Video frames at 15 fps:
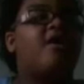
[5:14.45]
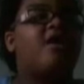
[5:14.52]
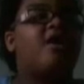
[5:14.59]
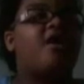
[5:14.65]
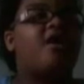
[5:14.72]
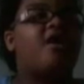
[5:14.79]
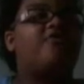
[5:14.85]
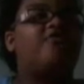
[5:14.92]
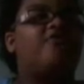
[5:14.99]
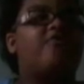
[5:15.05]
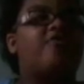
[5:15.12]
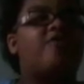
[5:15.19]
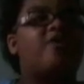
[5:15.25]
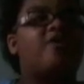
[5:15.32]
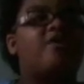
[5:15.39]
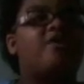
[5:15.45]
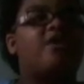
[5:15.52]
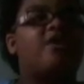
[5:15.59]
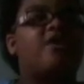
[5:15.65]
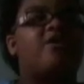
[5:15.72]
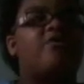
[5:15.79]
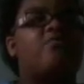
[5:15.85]
I
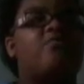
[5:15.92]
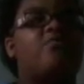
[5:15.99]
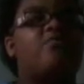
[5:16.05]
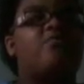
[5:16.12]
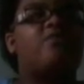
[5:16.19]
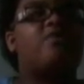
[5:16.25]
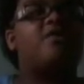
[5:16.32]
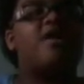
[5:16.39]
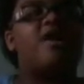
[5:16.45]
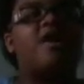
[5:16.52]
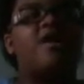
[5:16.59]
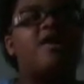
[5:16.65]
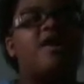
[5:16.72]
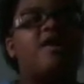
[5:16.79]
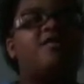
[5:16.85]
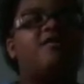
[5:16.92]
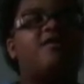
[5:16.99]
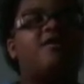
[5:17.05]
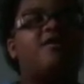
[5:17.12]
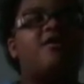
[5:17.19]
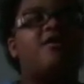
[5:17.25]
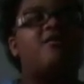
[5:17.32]
think when I added
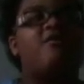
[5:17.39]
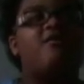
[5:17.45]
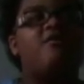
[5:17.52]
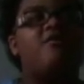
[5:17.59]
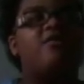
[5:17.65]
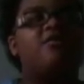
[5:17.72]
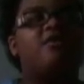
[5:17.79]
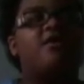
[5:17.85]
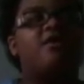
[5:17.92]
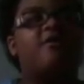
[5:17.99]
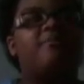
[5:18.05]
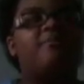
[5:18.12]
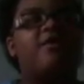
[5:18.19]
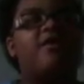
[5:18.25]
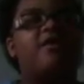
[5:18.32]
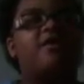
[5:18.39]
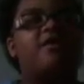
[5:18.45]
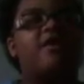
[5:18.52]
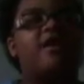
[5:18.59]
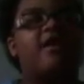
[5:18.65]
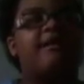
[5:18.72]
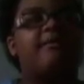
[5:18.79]
it all up, I
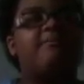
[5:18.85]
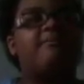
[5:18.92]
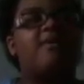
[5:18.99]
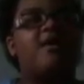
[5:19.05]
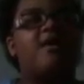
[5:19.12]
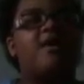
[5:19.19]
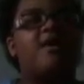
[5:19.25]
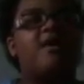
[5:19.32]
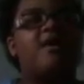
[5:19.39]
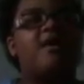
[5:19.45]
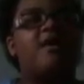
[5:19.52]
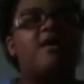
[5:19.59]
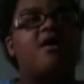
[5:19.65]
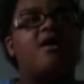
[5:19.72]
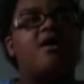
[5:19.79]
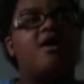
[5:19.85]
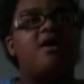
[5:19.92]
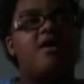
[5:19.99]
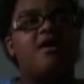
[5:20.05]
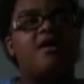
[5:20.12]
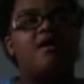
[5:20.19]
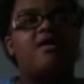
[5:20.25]
came
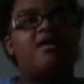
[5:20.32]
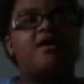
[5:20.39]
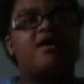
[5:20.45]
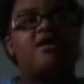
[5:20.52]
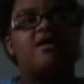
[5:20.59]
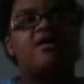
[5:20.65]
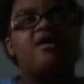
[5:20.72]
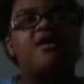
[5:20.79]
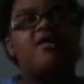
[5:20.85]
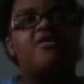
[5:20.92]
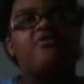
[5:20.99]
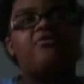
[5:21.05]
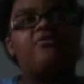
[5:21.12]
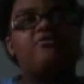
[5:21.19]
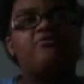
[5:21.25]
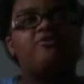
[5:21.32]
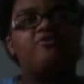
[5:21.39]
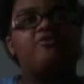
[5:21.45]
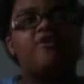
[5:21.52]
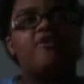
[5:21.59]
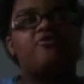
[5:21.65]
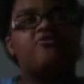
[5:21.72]
at like
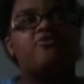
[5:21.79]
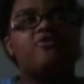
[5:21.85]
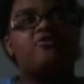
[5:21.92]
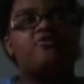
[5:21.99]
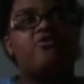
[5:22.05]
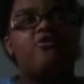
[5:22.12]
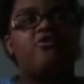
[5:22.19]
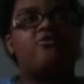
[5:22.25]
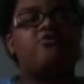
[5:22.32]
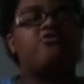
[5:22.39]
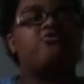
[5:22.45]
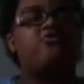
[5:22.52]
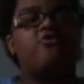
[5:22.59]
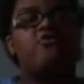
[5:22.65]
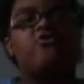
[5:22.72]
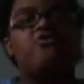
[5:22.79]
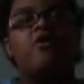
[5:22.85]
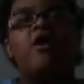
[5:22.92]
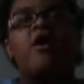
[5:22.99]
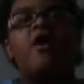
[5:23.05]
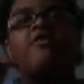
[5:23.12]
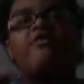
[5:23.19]
$3,000. So
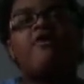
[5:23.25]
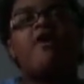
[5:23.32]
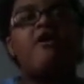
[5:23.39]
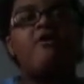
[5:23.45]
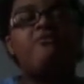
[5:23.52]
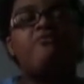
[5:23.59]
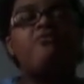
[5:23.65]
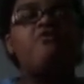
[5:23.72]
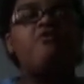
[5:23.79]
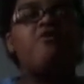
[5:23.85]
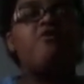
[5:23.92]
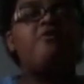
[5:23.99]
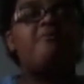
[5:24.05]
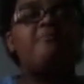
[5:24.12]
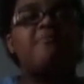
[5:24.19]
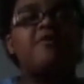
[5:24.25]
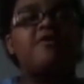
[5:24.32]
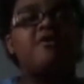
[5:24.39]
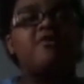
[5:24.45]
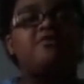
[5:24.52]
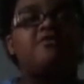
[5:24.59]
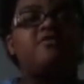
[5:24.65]
that would
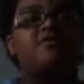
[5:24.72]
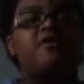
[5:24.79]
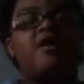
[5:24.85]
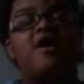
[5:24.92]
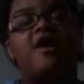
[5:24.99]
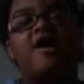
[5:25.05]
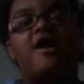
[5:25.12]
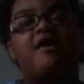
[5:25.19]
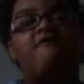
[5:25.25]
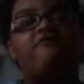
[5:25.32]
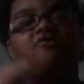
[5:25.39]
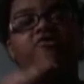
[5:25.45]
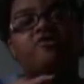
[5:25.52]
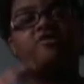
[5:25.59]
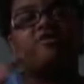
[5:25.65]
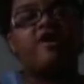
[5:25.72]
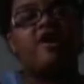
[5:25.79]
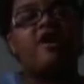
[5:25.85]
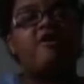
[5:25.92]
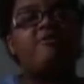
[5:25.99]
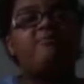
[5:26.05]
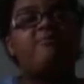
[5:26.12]
means that every
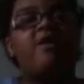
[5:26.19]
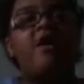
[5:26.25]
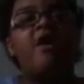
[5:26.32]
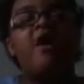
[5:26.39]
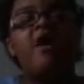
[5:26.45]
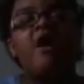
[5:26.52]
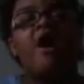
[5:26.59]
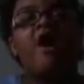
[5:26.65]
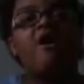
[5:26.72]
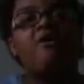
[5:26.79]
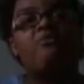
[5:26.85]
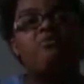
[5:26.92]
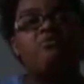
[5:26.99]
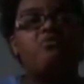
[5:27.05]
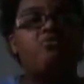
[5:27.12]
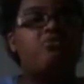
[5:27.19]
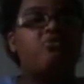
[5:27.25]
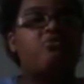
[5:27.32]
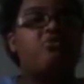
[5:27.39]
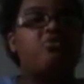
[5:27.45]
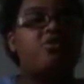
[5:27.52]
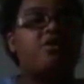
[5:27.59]
time I
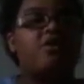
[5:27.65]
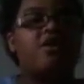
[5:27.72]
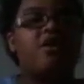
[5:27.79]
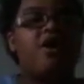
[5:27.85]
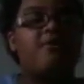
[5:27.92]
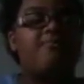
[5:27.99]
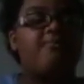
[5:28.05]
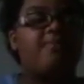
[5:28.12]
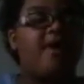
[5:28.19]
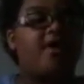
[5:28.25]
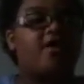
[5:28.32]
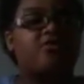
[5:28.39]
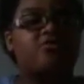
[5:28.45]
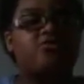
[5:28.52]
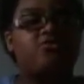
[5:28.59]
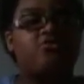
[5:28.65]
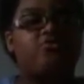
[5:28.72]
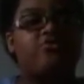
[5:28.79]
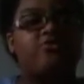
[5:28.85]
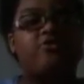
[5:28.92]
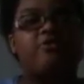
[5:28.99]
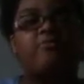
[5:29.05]
will come back to
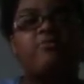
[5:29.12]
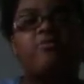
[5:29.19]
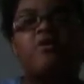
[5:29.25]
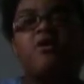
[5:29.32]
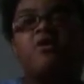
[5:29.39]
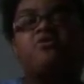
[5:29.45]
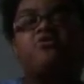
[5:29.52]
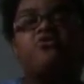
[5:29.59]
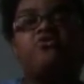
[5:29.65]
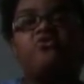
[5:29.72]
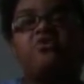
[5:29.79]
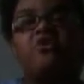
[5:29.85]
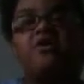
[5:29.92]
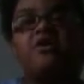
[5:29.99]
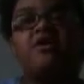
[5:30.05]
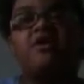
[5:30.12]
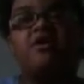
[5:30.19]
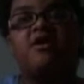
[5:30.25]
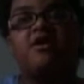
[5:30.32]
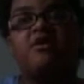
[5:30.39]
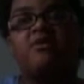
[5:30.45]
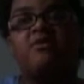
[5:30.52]
them to
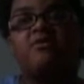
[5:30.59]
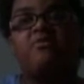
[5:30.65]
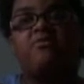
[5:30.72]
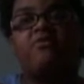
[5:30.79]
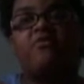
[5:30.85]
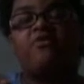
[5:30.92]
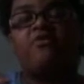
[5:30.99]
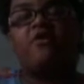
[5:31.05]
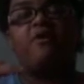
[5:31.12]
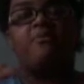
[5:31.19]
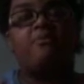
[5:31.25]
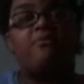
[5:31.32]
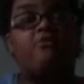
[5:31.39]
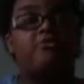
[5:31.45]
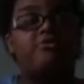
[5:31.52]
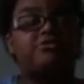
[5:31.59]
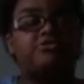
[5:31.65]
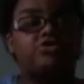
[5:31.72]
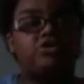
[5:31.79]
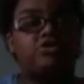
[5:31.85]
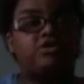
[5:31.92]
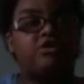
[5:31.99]
get the
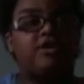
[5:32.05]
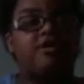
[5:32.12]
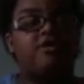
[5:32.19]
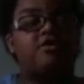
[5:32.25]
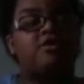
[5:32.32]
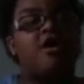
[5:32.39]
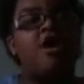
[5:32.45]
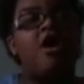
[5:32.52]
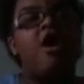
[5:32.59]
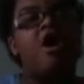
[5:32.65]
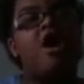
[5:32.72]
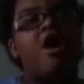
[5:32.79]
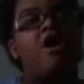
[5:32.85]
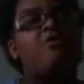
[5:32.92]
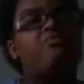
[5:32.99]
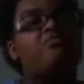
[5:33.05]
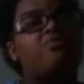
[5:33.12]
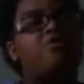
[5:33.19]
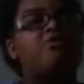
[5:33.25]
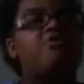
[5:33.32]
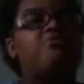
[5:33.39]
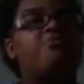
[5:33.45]
merchandise, I
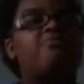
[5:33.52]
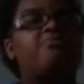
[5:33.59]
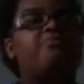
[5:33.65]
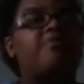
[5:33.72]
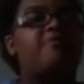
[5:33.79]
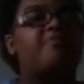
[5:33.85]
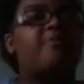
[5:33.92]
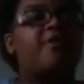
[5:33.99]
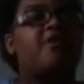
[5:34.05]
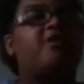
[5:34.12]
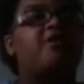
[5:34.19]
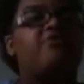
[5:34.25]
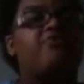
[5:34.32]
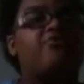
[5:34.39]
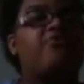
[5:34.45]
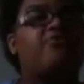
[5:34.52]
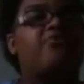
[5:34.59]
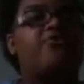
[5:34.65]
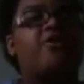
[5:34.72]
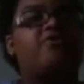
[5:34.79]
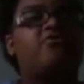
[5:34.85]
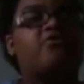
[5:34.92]
will be paying
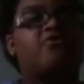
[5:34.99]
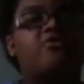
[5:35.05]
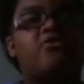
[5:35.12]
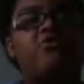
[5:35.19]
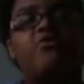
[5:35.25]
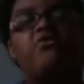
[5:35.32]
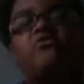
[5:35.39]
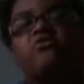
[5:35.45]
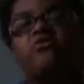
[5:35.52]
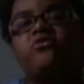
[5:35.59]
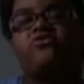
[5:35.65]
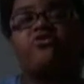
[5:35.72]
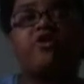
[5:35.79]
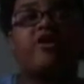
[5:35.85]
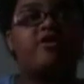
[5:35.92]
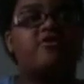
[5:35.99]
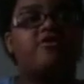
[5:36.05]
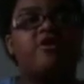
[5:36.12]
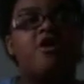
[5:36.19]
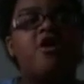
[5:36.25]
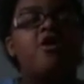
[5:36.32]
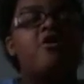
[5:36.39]
$3,000. That's
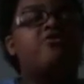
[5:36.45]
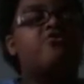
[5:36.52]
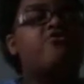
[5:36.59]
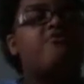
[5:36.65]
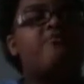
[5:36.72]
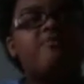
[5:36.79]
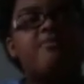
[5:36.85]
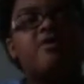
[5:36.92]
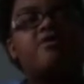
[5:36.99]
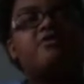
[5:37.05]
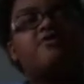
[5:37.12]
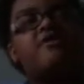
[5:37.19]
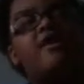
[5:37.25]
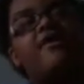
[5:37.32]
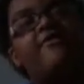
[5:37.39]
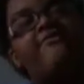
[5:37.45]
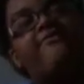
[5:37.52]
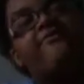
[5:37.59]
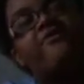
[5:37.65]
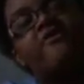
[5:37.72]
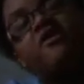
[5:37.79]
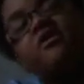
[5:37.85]
too much. And
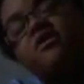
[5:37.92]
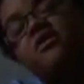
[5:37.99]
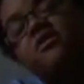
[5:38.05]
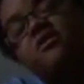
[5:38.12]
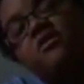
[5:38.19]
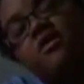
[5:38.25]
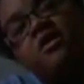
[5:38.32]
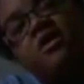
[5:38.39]
then